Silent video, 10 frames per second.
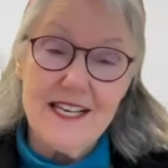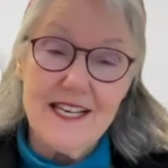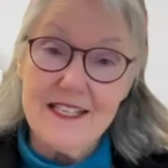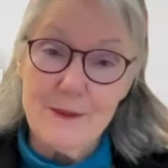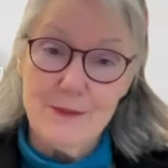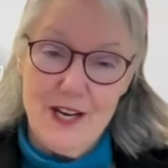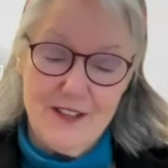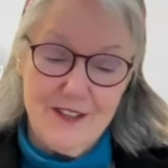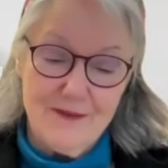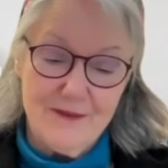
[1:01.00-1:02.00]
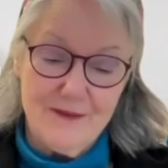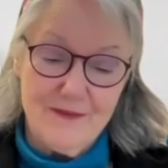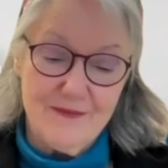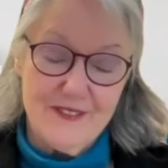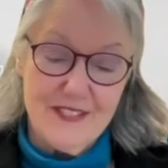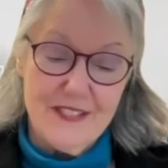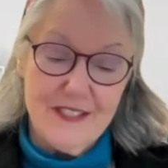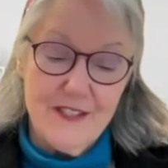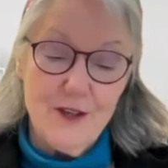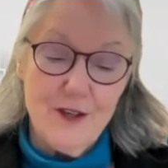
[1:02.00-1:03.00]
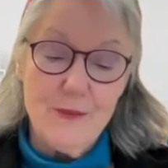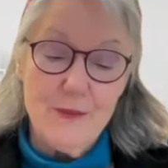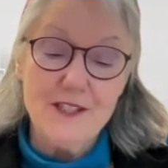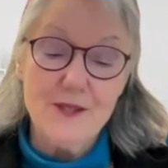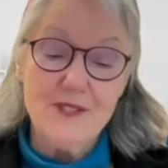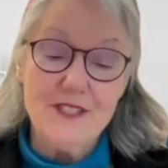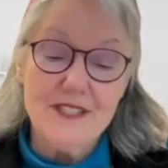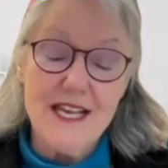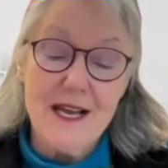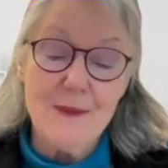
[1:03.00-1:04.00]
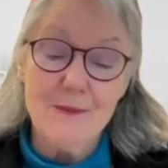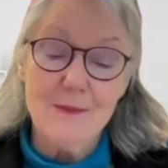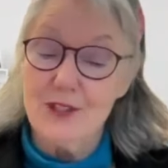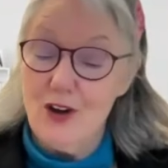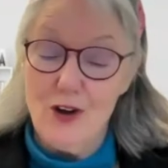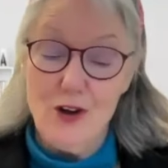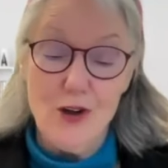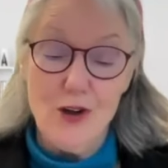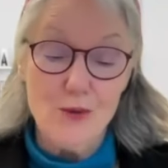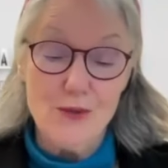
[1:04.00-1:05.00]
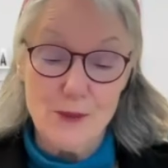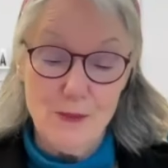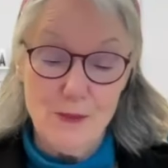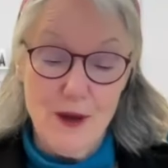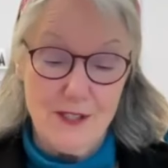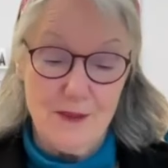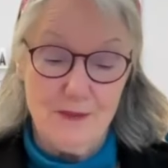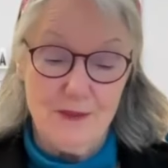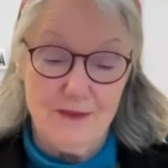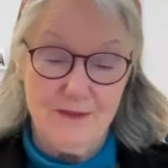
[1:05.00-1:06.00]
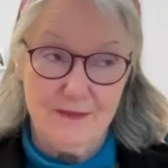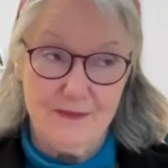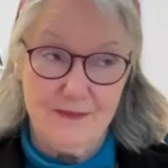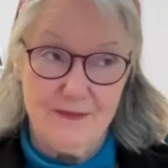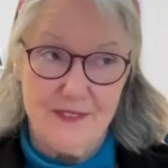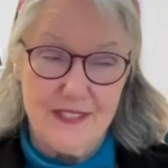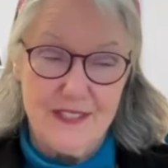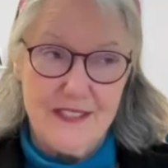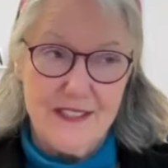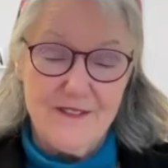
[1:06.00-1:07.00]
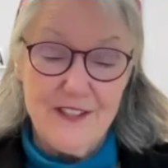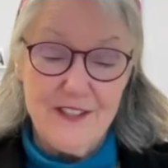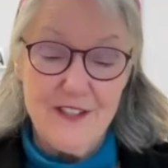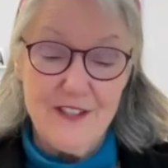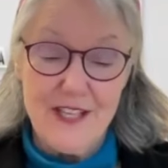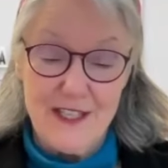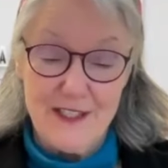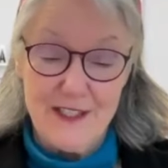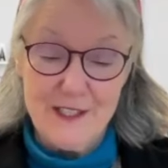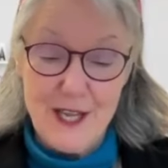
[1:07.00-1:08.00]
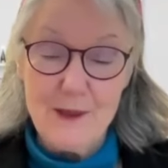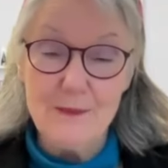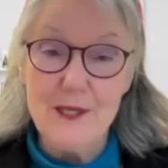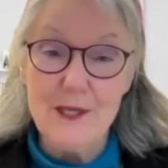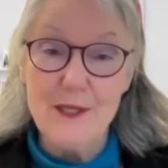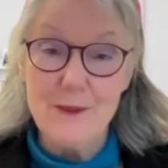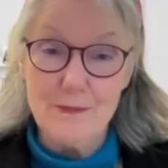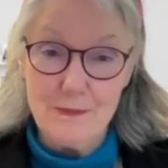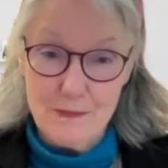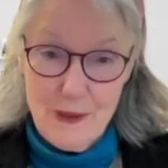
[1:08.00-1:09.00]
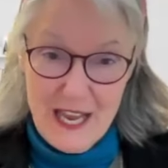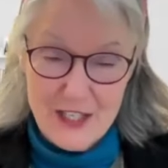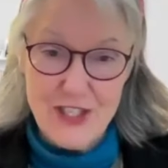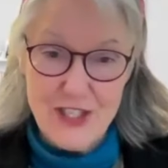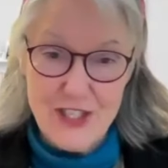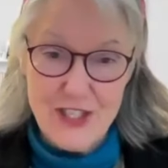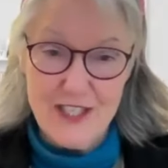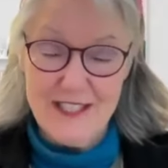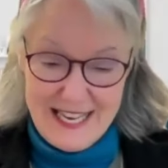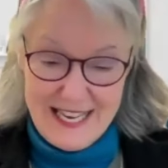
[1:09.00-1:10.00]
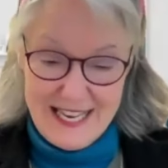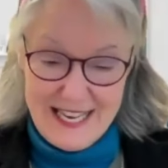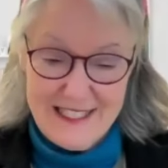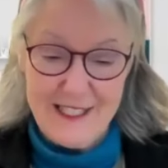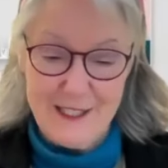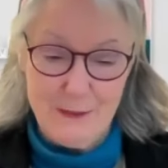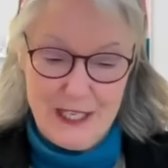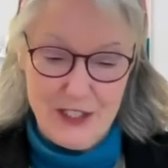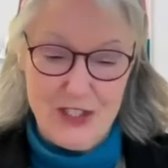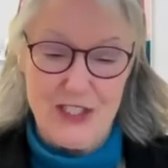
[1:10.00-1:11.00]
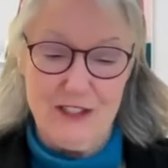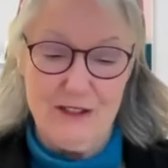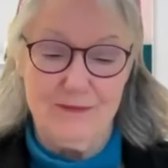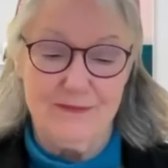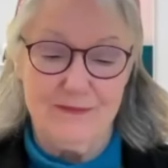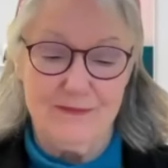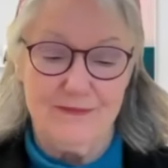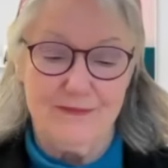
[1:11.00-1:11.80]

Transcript: Take a deep breath. Go back to a time when all was possible Feel that excitement, passion, and expansion.